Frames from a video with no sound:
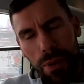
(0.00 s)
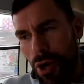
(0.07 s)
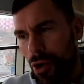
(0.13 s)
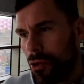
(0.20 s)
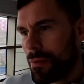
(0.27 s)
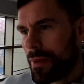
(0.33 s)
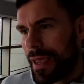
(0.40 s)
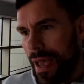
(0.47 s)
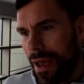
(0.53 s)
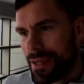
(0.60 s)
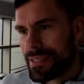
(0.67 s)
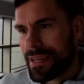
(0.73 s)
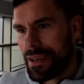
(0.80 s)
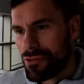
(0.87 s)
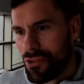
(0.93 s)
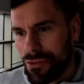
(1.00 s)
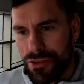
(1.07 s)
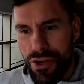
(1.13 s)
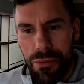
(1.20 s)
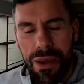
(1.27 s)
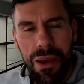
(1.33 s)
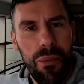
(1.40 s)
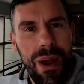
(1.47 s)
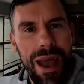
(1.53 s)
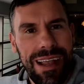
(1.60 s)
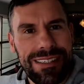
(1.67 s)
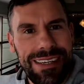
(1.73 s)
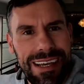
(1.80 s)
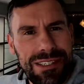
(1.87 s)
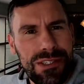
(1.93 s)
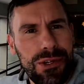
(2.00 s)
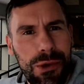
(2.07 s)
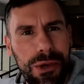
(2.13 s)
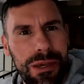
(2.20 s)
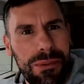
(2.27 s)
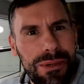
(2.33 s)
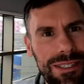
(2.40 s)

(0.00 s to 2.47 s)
boom, get ourselves off. It's gonna be a wet and soggy